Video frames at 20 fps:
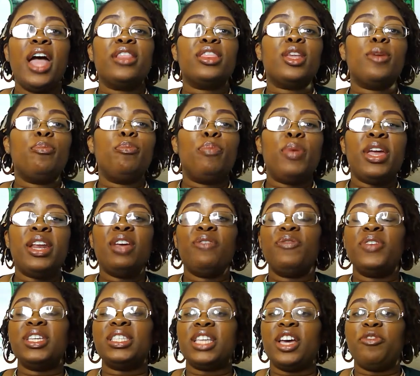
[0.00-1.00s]
the
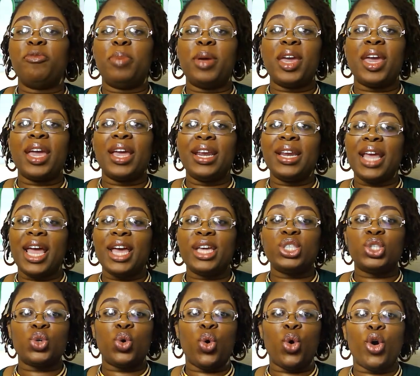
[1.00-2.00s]
benefits of being an
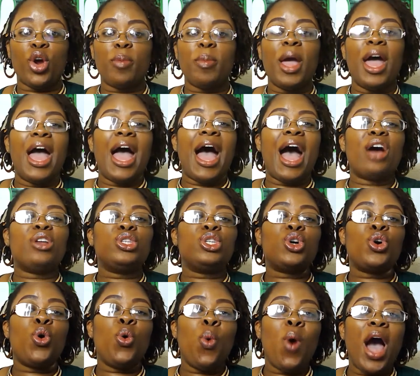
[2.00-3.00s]
S corp, how to
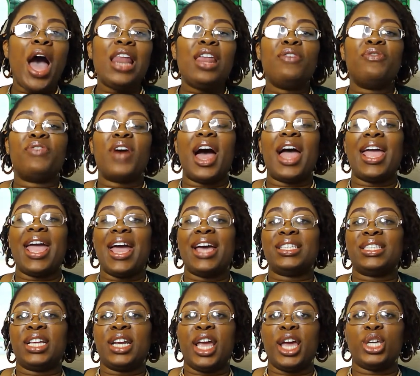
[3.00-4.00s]
qualify
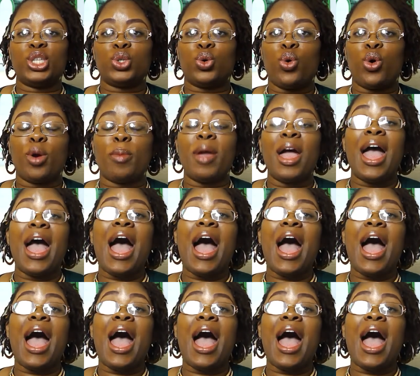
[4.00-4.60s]
as an S corp,